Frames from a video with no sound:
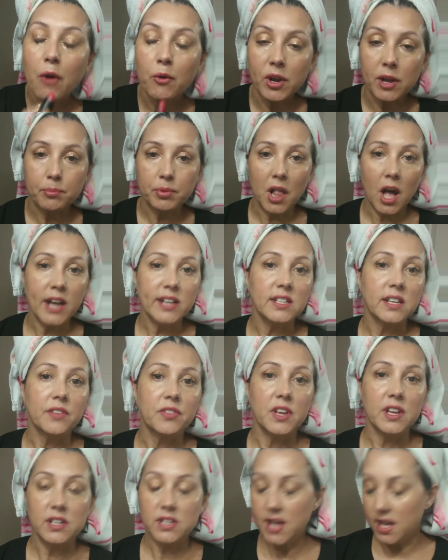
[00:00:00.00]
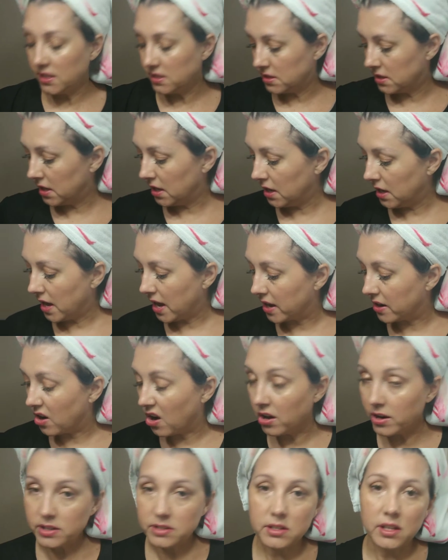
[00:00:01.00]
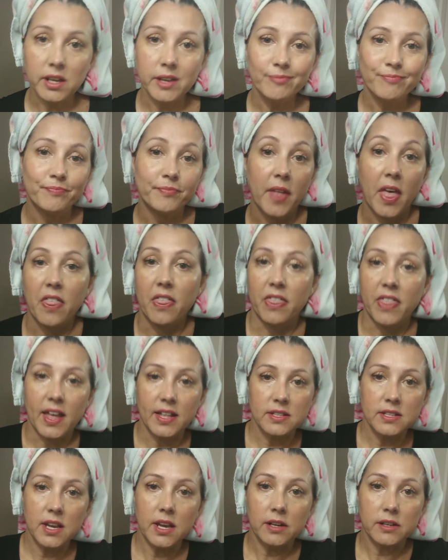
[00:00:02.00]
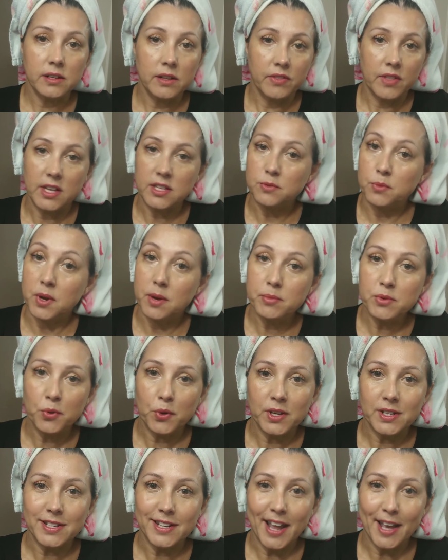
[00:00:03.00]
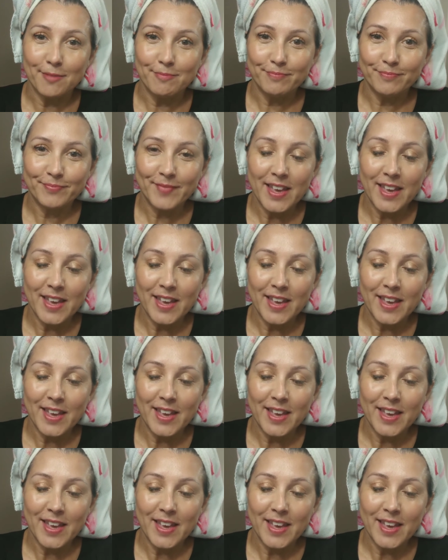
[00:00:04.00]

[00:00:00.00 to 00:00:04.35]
Reapply to get the intensity, and honestly, that's it. That's what I'm doing today.